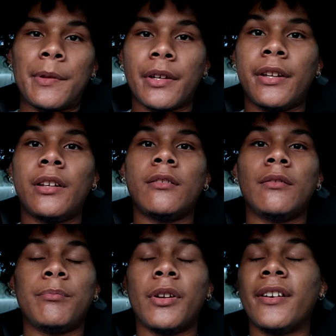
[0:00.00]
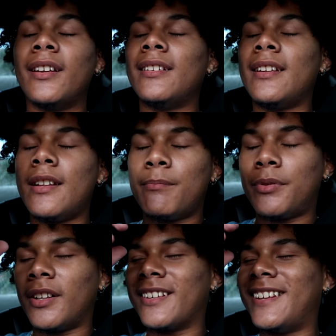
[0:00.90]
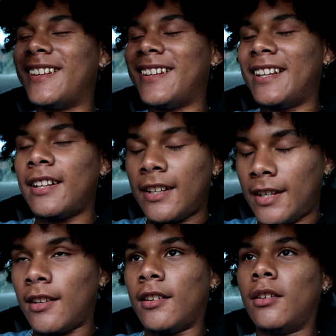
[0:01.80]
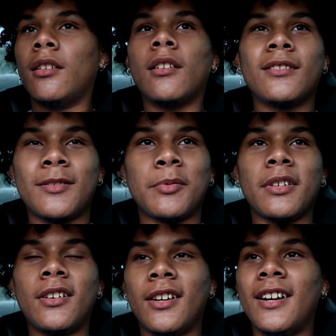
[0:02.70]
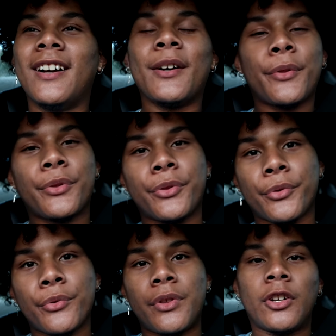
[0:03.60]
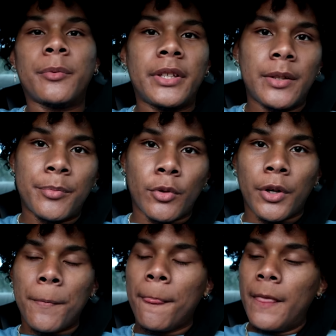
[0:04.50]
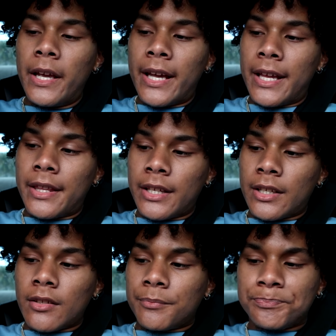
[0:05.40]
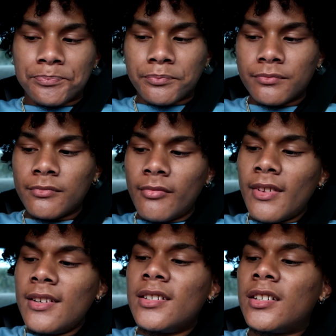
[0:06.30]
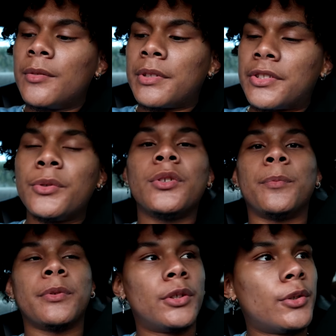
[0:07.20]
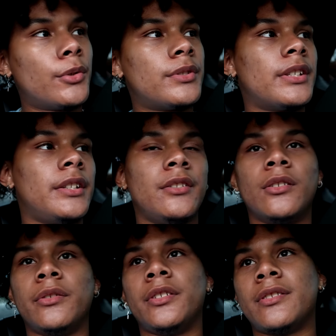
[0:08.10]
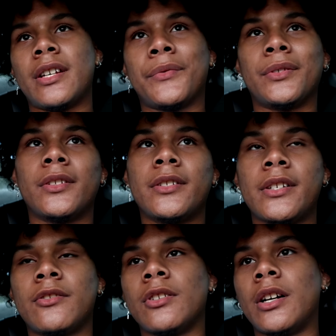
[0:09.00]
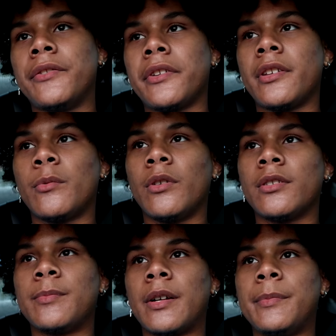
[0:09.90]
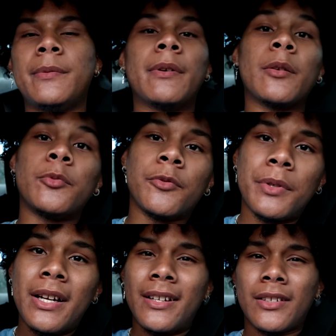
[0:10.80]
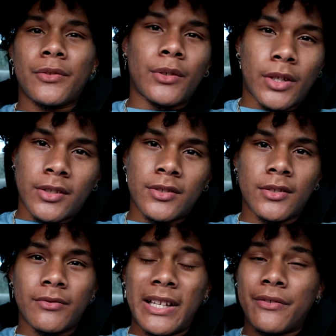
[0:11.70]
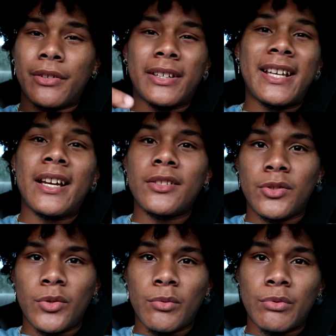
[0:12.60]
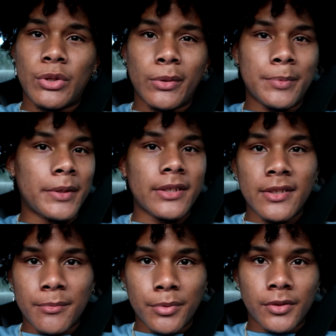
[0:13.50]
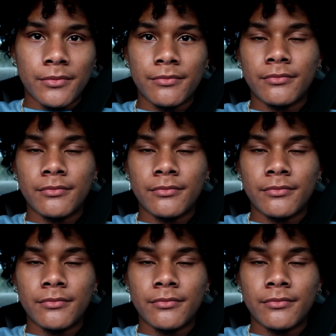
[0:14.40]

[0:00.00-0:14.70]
plugging plug it, it plugging it in, speak, through the OBD port, and then Tune uploads, then you go, you know, take it for a little test drive, everything works, bada beam, bada boom. That's for a custom, that's for a can tune, so it's pretty simple.